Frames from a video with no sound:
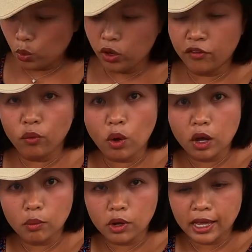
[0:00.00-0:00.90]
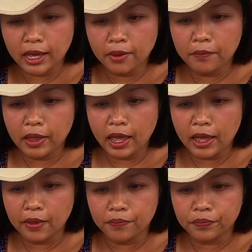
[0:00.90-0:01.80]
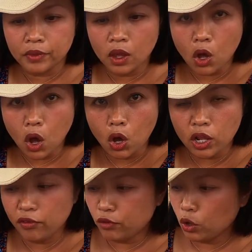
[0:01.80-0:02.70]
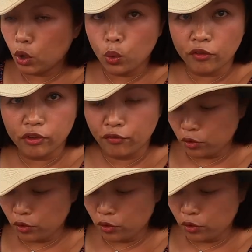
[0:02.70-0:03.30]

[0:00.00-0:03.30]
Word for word: with guacamole and olive to go with the